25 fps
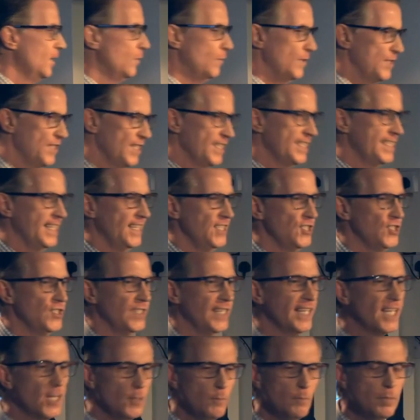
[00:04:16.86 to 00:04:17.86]
which
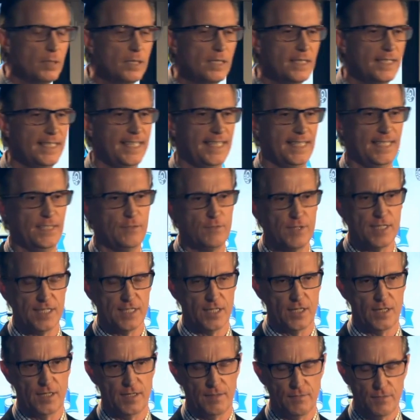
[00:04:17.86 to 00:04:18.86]
essentially completely
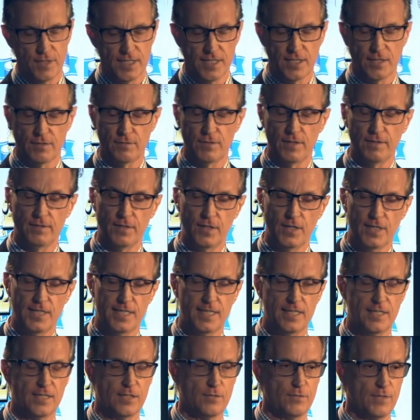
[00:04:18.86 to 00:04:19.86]

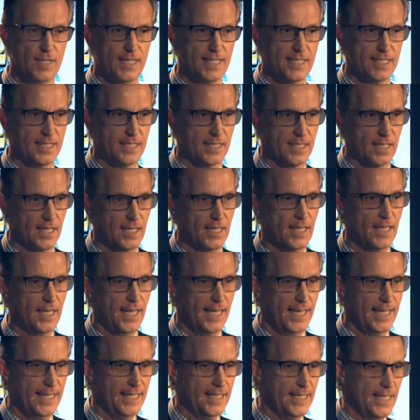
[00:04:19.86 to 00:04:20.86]
reverses the risk
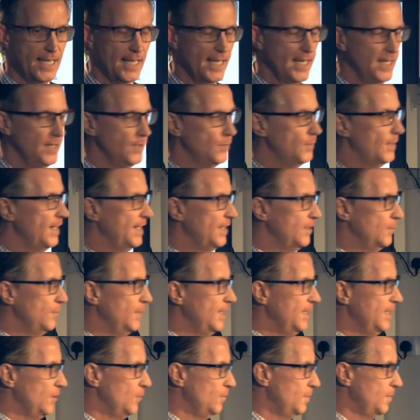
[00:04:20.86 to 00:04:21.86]
in the way that
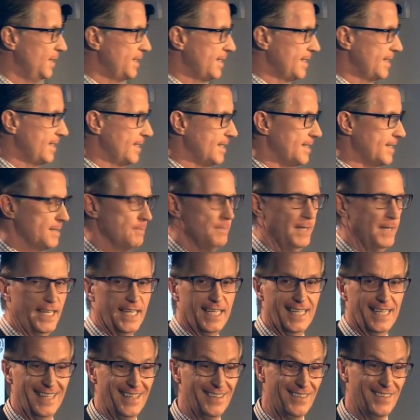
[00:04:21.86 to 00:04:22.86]
we do business,
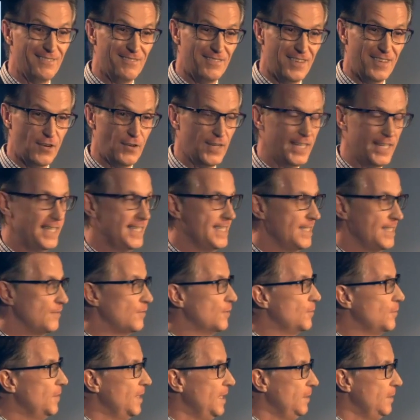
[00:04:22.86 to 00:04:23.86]
making it very easy
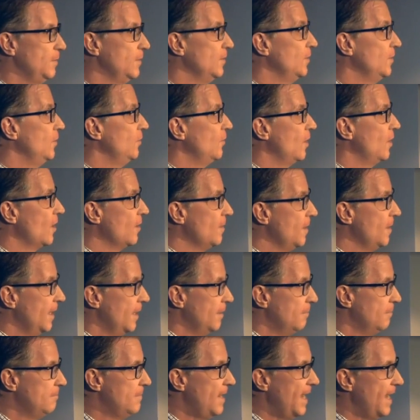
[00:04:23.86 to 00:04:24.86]
for people who are
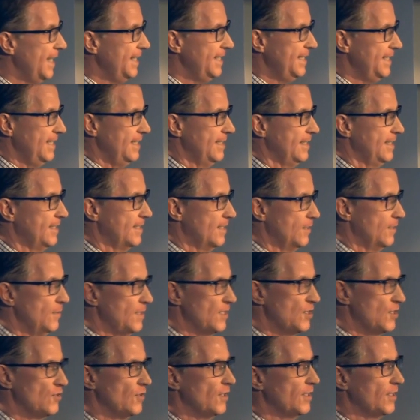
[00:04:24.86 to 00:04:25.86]
minded to
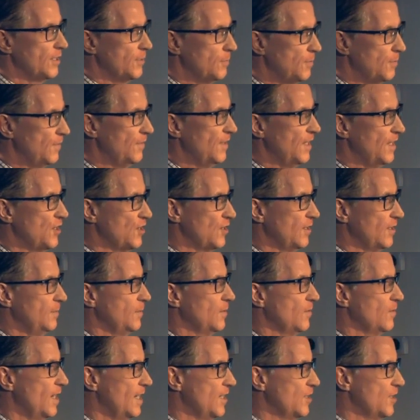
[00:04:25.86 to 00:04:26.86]
instruct a professional
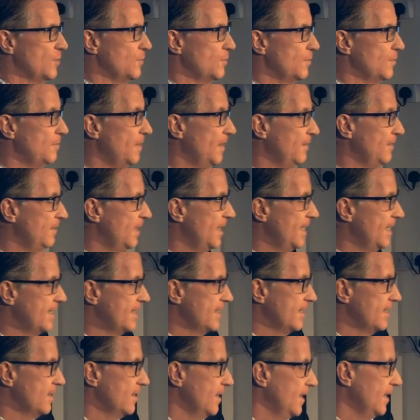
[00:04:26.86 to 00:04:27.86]
immigration
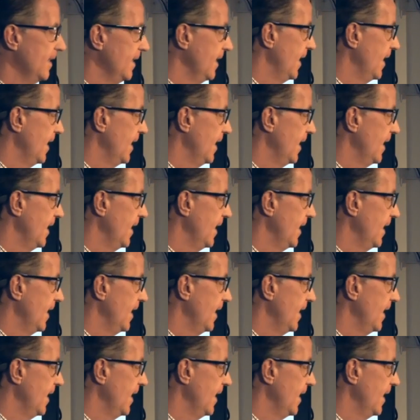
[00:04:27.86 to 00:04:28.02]
advisor.